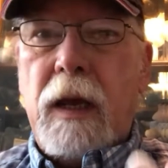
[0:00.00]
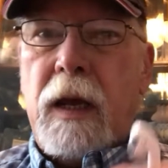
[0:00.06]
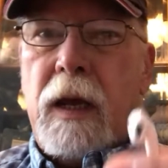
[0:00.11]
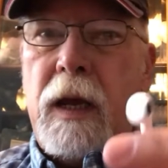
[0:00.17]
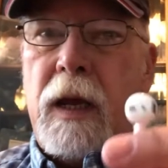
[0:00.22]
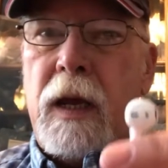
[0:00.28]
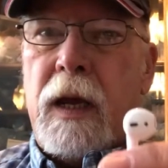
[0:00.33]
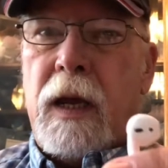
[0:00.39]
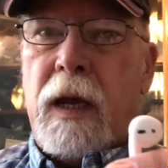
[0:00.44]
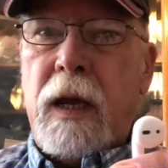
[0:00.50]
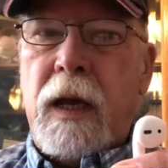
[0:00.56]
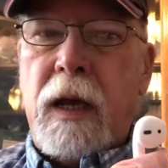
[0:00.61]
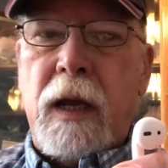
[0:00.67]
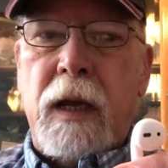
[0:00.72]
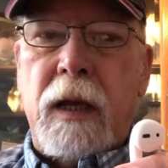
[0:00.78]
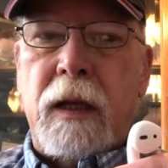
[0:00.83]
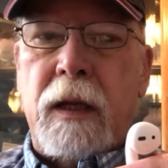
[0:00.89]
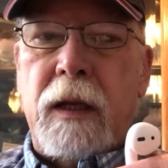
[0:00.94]

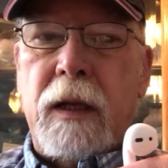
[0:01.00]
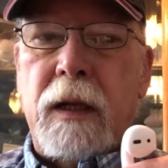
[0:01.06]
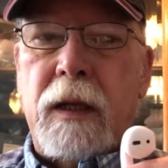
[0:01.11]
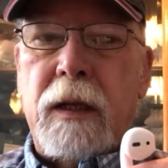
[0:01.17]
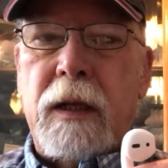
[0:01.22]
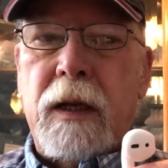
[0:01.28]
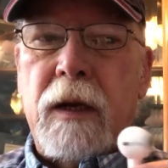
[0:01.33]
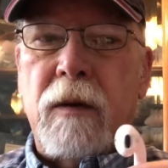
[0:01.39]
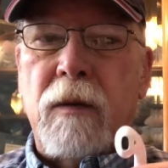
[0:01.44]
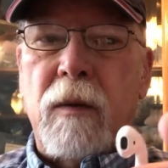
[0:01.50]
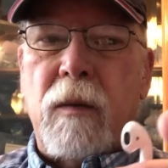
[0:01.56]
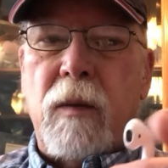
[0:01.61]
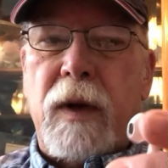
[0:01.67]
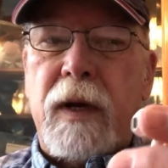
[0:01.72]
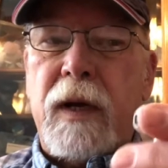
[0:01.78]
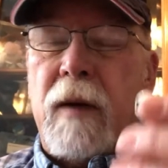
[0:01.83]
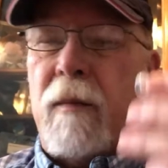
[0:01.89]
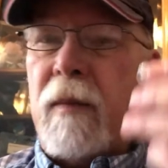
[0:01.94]
And then when
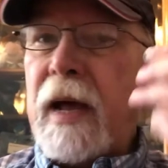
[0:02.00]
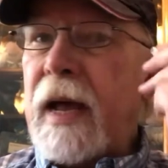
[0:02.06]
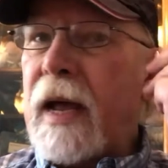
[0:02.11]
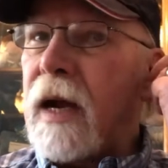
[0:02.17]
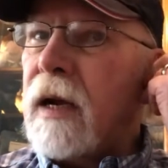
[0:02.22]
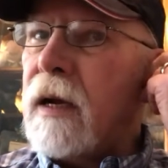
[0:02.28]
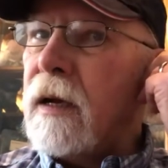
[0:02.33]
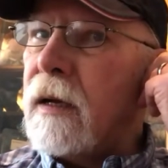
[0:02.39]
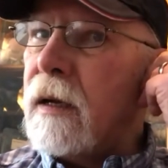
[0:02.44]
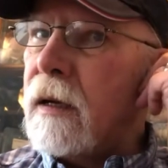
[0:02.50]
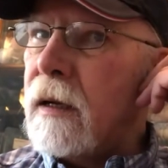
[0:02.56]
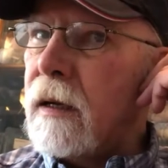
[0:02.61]
we come back,